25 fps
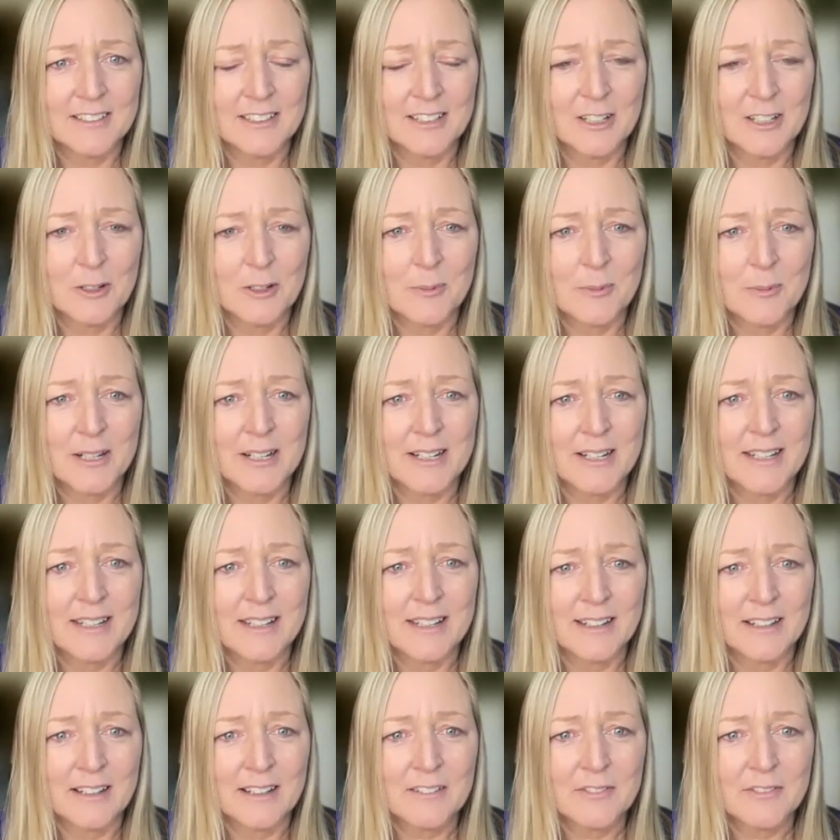And, what a
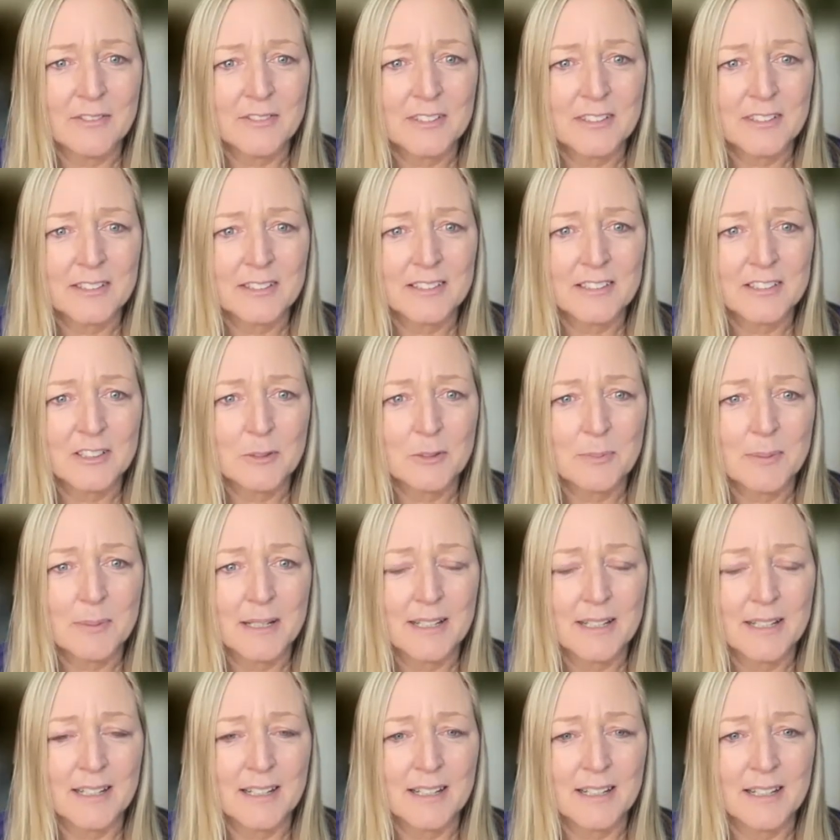gift to
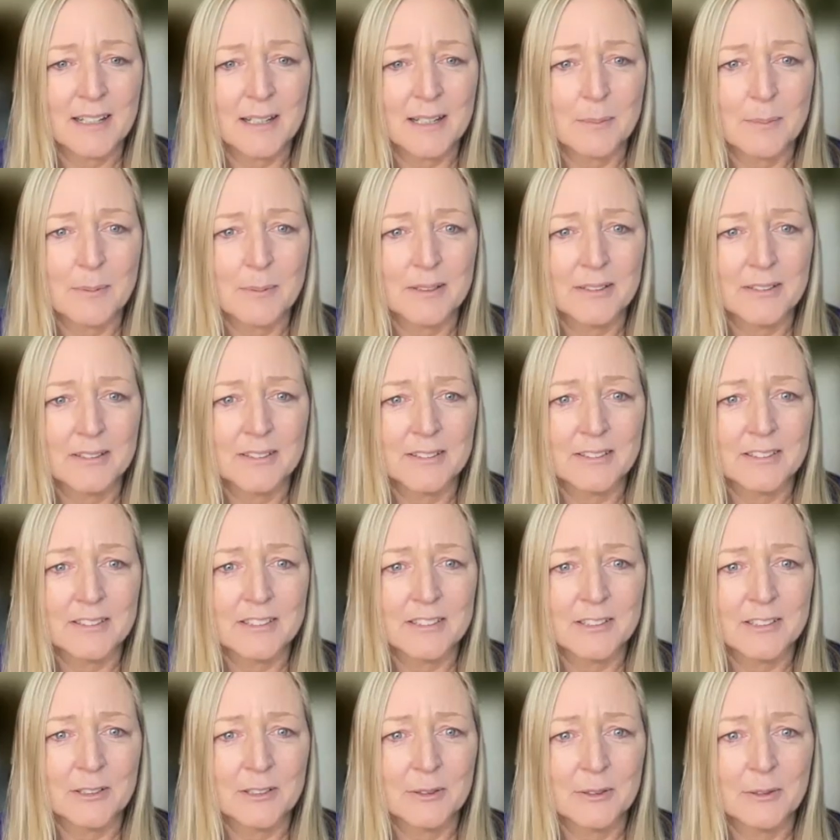be able
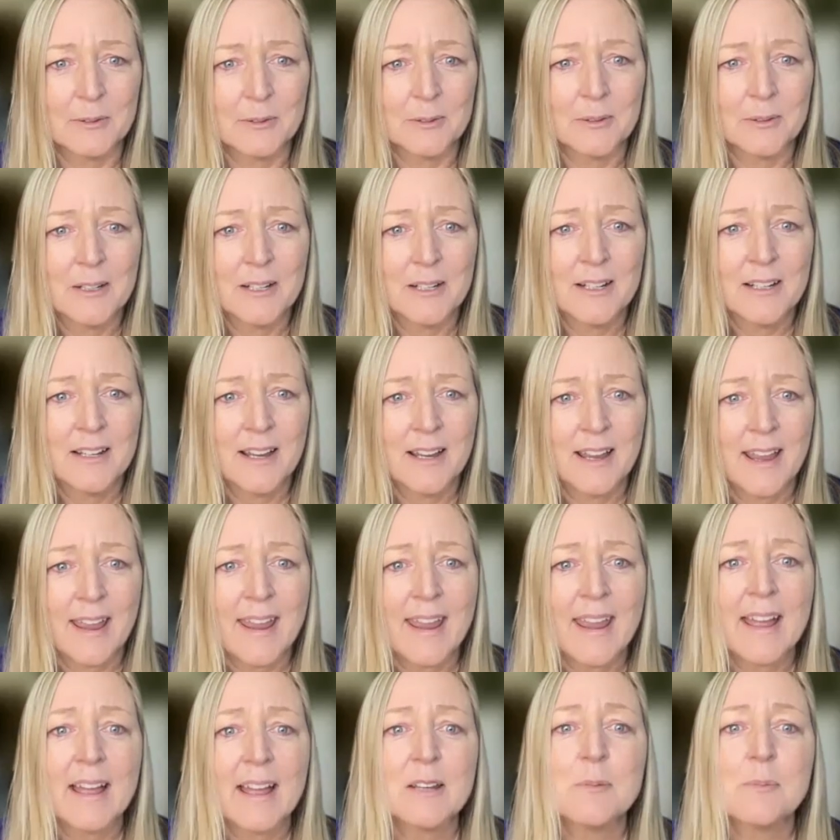to
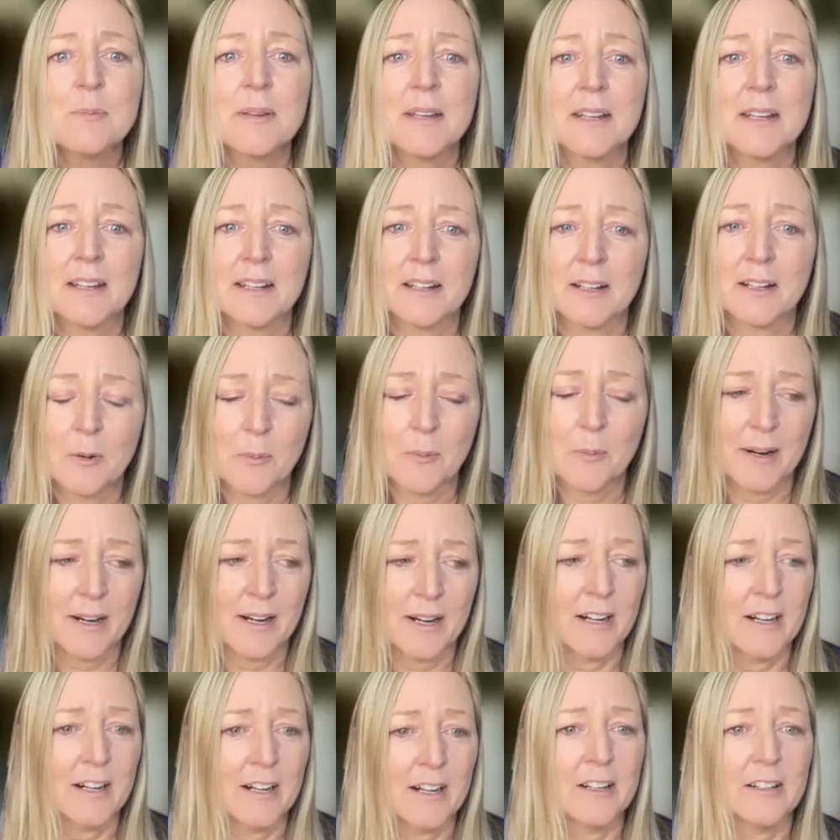handpick
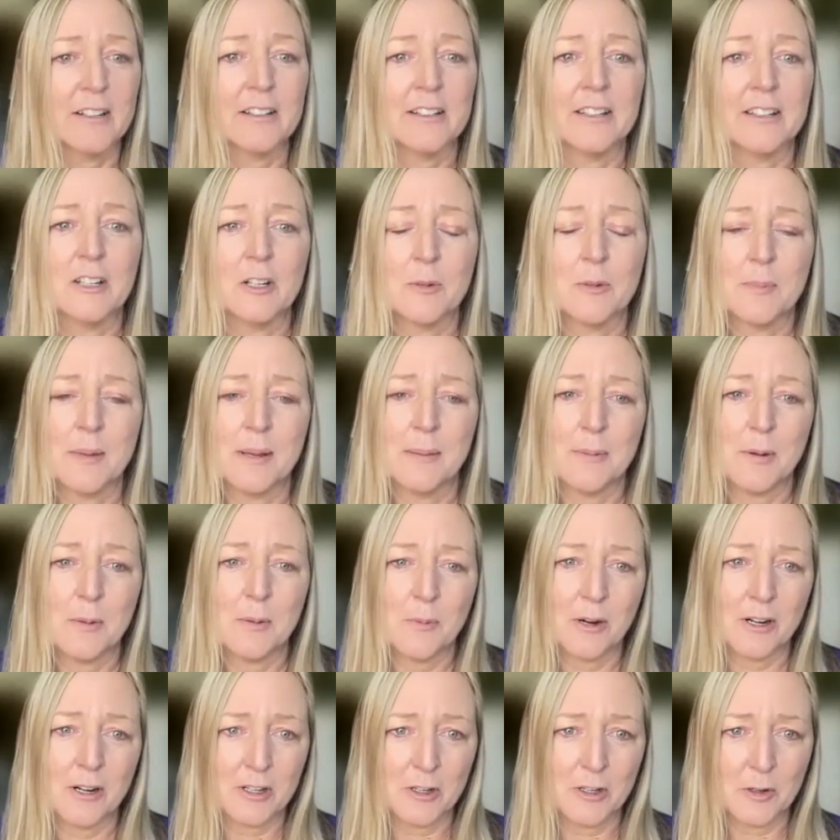where, maybe
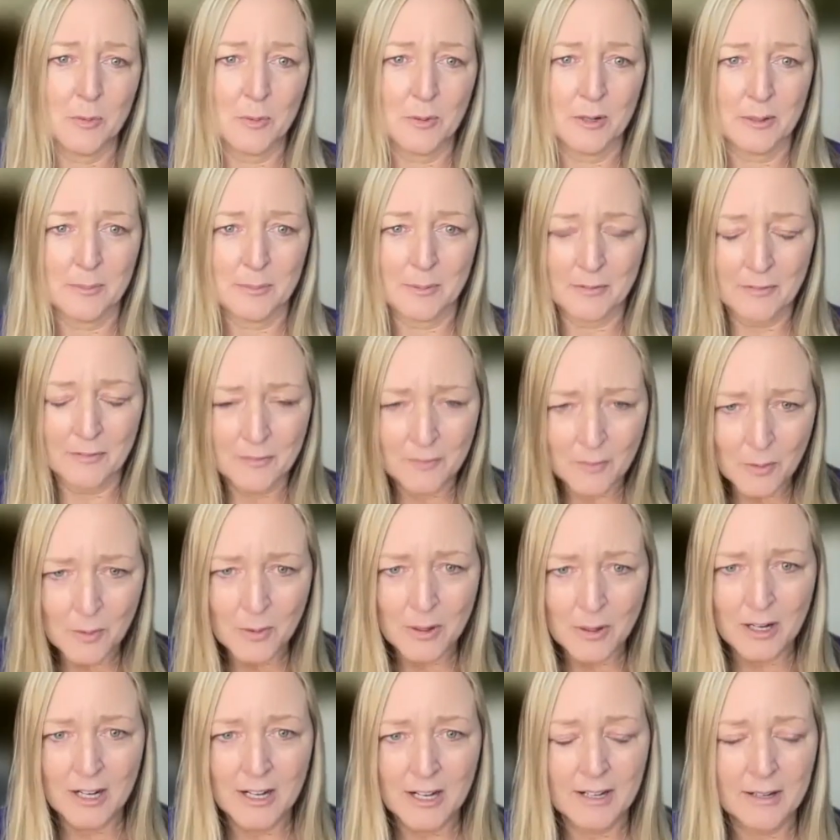where you were
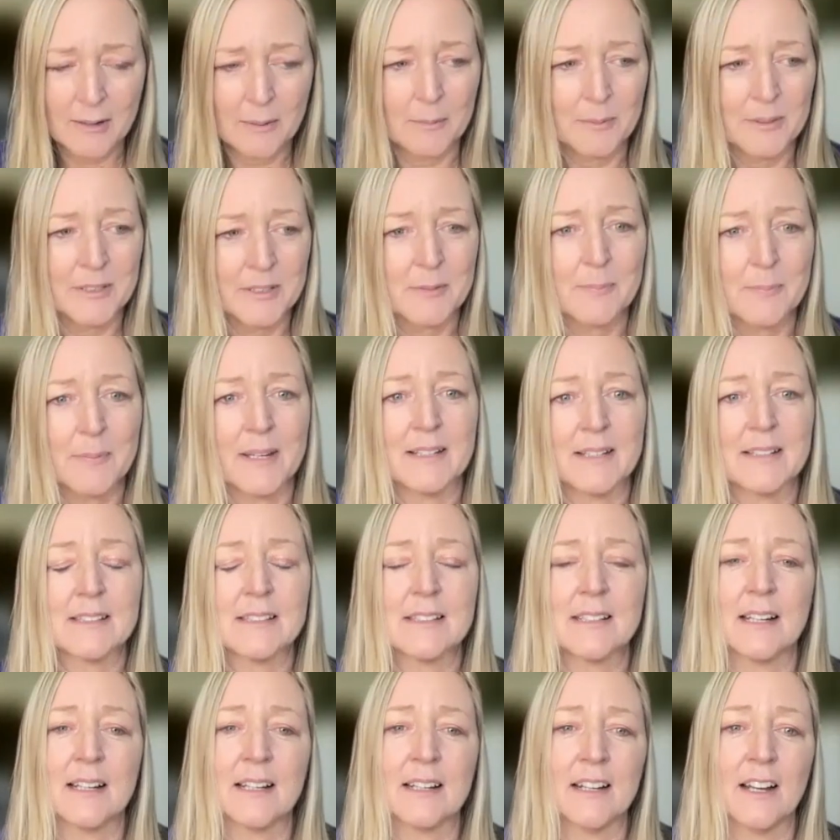before, it was
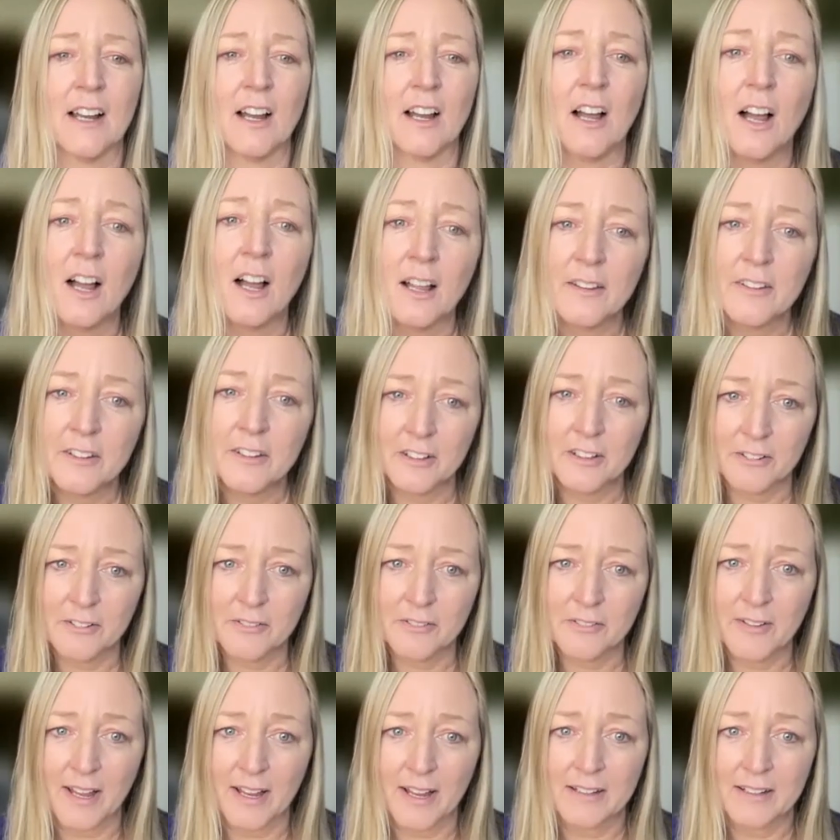based on other
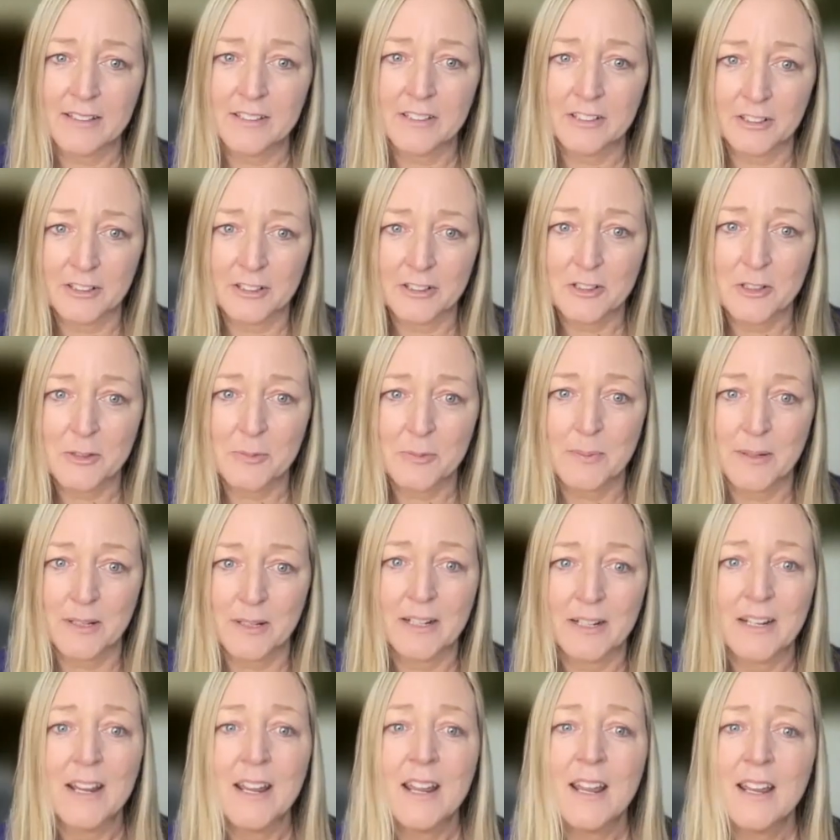factors, but,